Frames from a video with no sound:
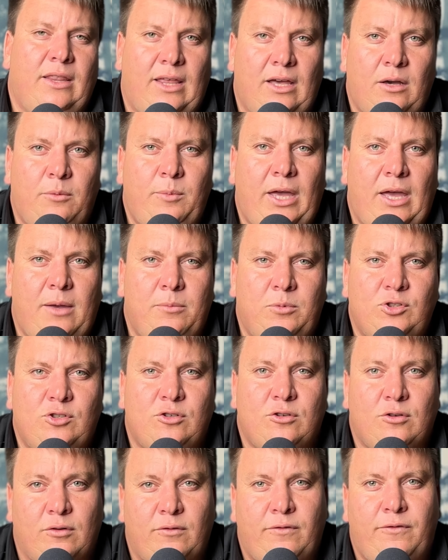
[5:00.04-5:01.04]
they'll be able
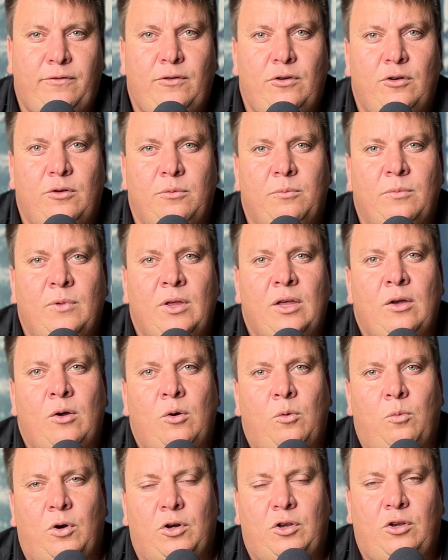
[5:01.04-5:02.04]
to confirm
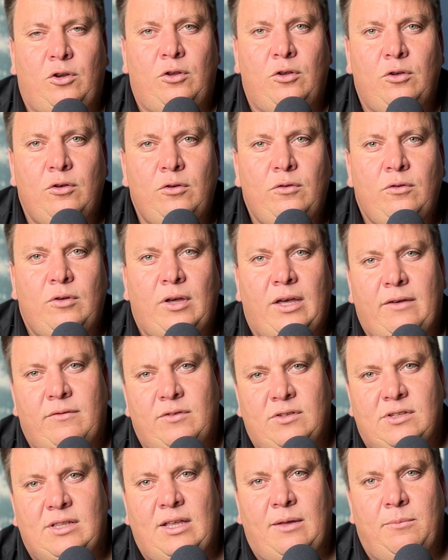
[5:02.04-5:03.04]
what you have
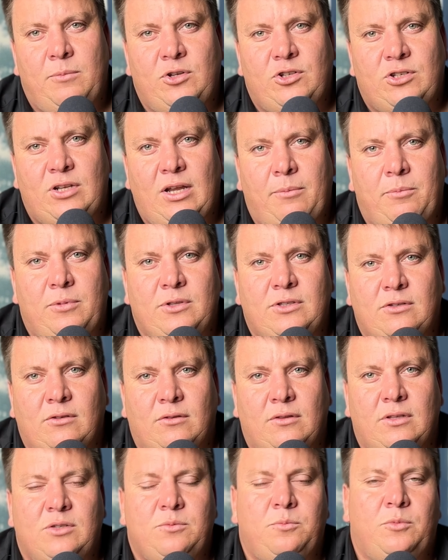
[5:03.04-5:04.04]
established up until
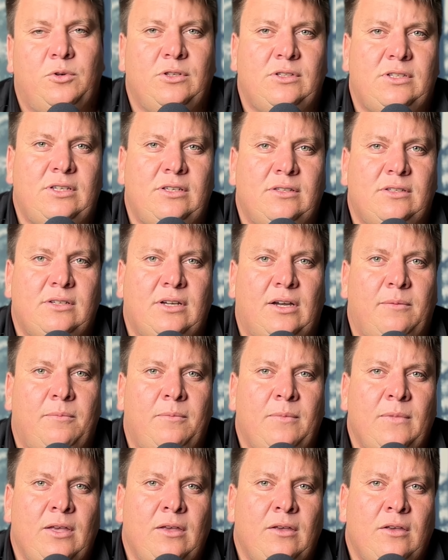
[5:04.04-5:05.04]
this point in time.
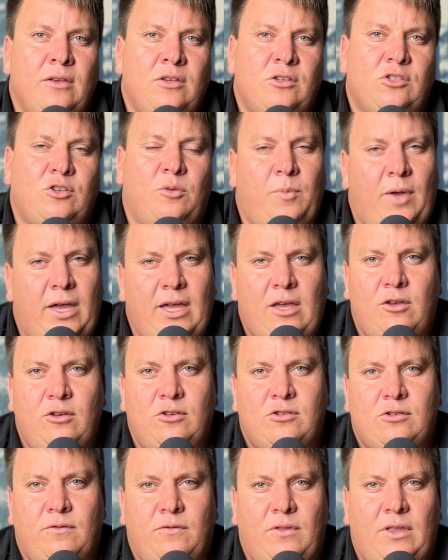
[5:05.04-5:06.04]
So make
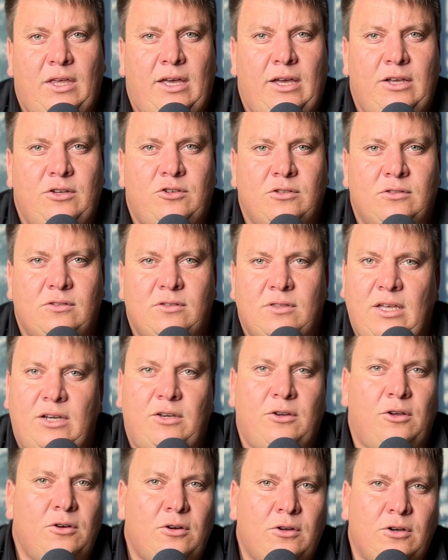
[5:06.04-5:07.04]
use of the agents. They
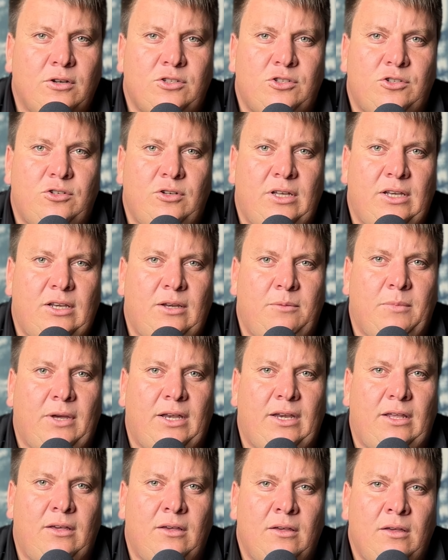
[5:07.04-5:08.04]
don't cost you any
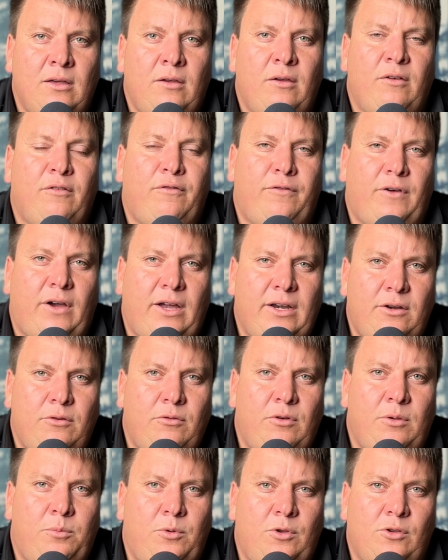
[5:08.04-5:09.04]
money. Find a
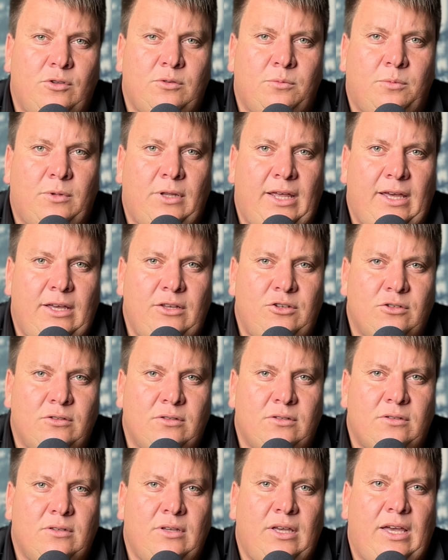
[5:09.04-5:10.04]
reputable
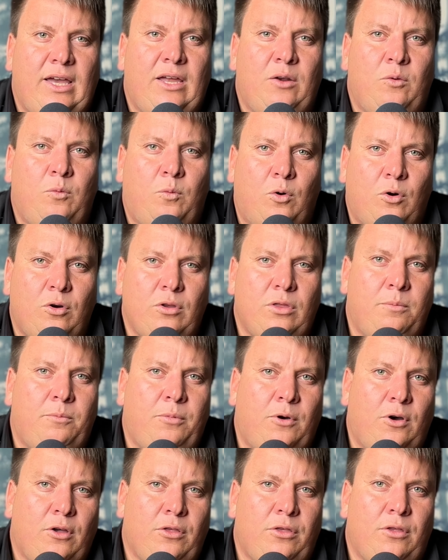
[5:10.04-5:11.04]
agent and walk the
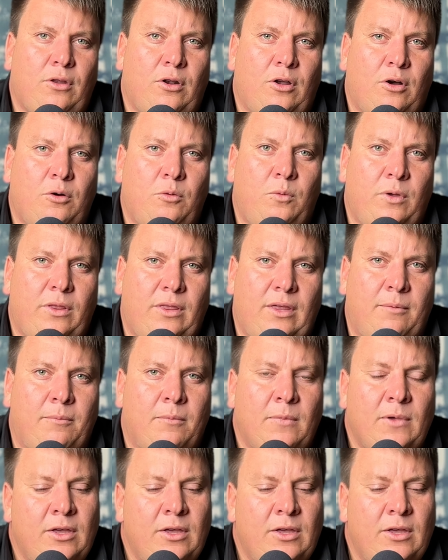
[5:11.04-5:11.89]
path along with them.